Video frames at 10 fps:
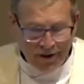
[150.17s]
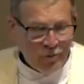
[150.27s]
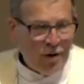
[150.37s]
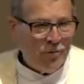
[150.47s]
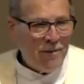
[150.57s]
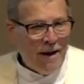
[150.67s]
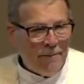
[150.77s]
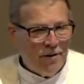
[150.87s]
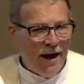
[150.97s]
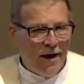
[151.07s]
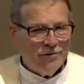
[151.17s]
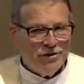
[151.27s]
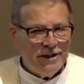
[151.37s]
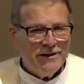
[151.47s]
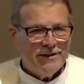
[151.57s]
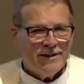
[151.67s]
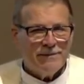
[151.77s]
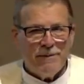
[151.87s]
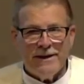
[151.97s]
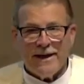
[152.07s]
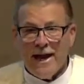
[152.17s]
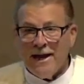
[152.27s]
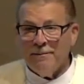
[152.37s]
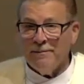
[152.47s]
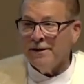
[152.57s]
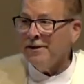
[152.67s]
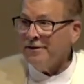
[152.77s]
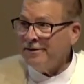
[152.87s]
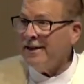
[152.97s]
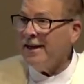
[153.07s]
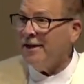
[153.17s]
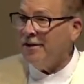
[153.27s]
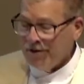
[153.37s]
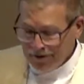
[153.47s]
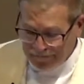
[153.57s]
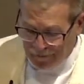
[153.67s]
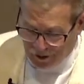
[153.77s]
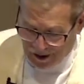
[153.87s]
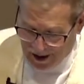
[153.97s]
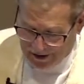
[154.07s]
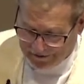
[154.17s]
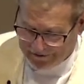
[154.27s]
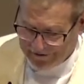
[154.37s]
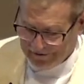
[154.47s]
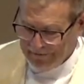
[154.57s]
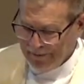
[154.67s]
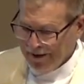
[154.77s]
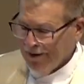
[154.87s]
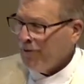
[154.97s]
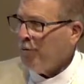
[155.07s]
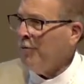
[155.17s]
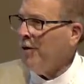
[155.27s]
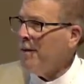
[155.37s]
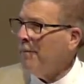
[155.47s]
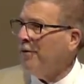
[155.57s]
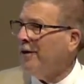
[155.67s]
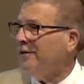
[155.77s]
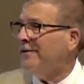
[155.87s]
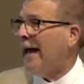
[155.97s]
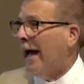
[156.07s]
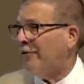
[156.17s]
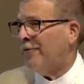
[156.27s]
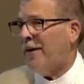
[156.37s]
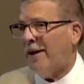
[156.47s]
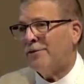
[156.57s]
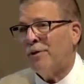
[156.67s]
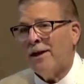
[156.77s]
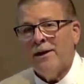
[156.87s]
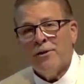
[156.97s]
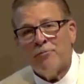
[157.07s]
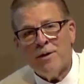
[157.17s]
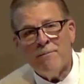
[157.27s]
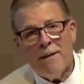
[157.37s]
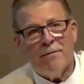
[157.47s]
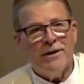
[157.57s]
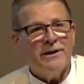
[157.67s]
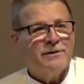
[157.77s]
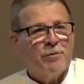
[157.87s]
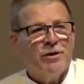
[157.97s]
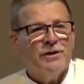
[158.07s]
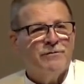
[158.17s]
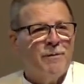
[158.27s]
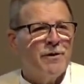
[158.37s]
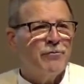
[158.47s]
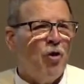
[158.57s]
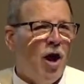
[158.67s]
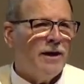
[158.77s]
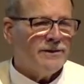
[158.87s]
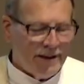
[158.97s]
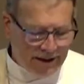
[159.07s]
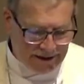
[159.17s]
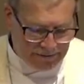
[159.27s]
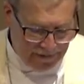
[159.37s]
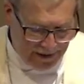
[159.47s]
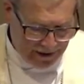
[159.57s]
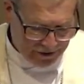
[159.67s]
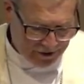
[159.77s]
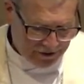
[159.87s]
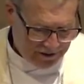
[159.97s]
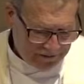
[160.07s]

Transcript: We remember how Jesus became sin for us. We remember his sacrifice. We remember his words from the cross, it is finished.